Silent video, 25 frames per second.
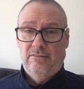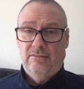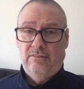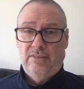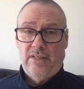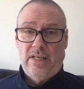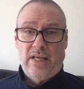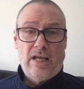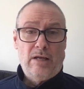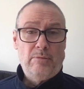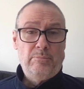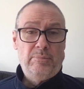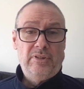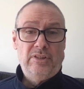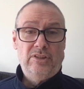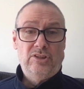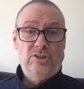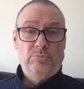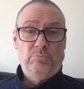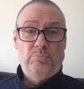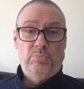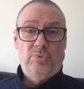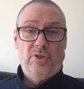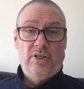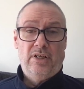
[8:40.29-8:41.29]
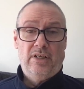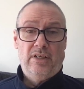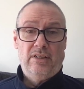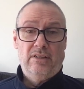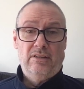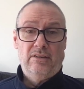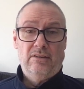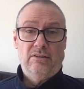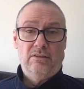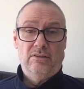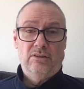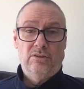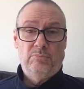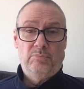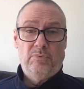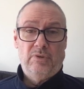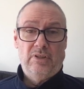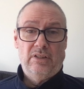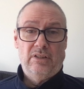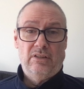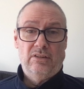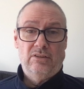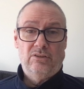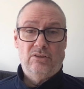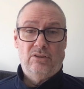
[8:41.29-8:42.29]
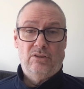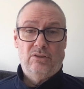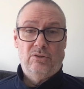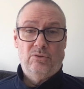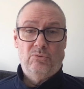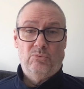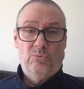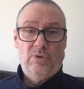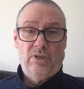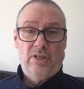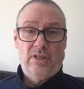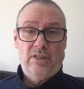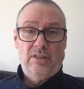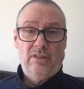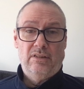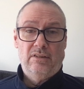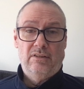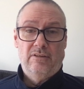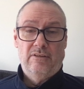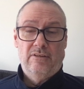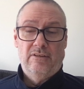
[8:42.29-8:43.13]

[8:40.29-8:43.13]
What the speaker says: Happy spring. Spring is on the way.